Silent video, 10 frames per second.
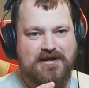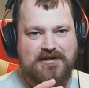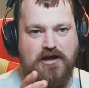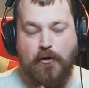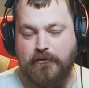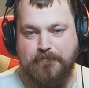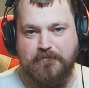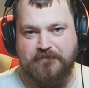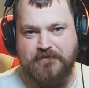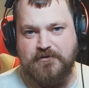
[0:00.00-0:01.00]
co-op
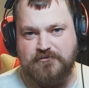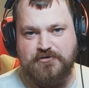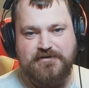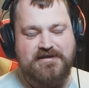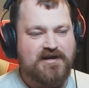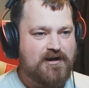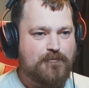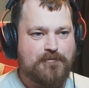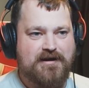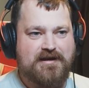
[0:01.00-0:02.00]
feel to it,
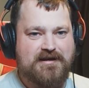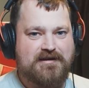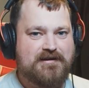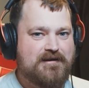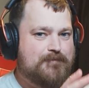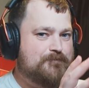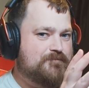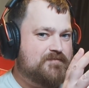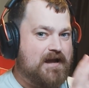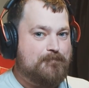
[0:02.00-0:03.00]
where
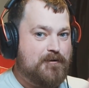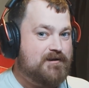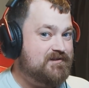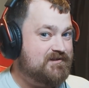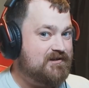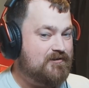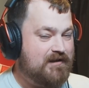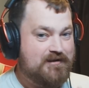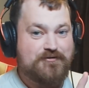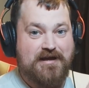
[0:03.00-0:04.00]
that person's in,
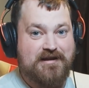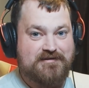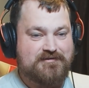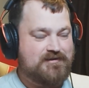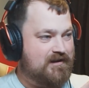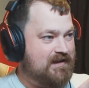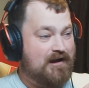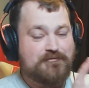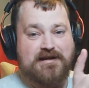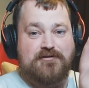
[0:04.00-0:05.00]
you get a
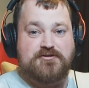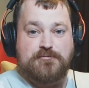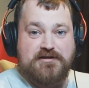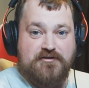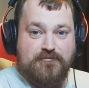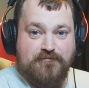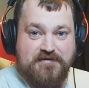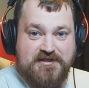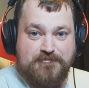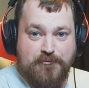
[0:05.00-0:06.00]
countdown to when you can
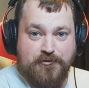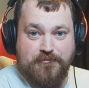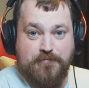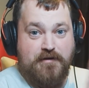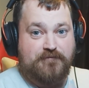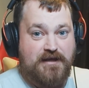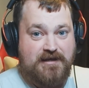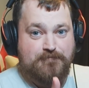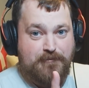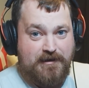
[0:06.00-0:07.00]
respawn, but if
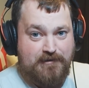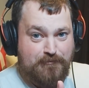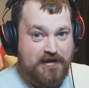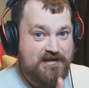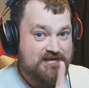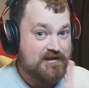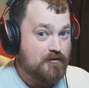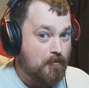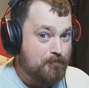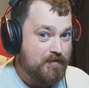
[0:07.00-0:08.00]
that player's in
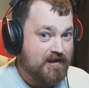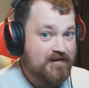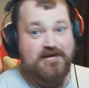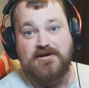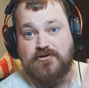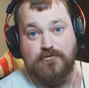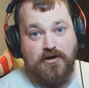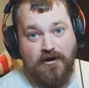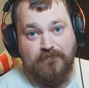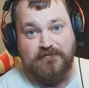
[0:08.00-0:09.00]
combat, you
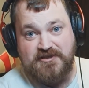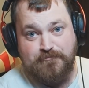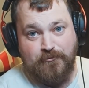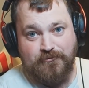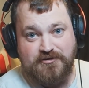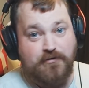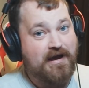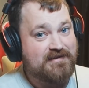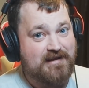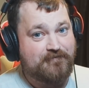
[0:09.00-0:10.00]
can't respawn. So it
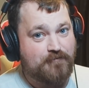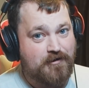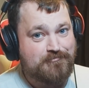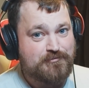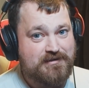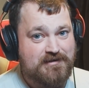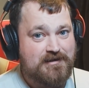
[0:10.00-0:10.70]
had that vibe to it.